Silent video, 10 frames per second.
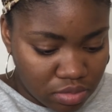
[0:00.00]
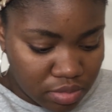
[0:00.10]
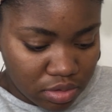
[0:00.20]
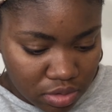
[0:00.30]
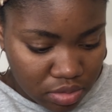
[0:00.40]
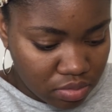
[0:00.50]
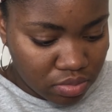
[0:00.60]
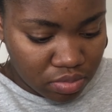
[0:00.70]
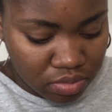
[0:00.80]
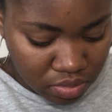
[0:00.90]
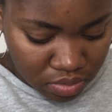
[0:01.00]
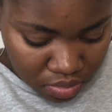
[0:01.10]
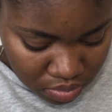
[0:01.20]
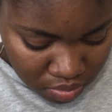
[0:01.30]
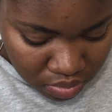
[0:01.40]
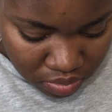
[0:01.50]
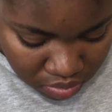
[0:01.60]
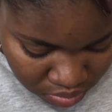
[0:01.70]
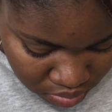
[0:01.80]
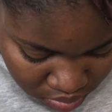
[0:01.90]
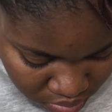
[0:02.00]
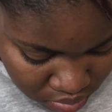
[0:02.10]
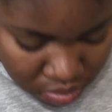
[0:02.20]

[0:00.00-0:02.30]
The two I got are both drawstring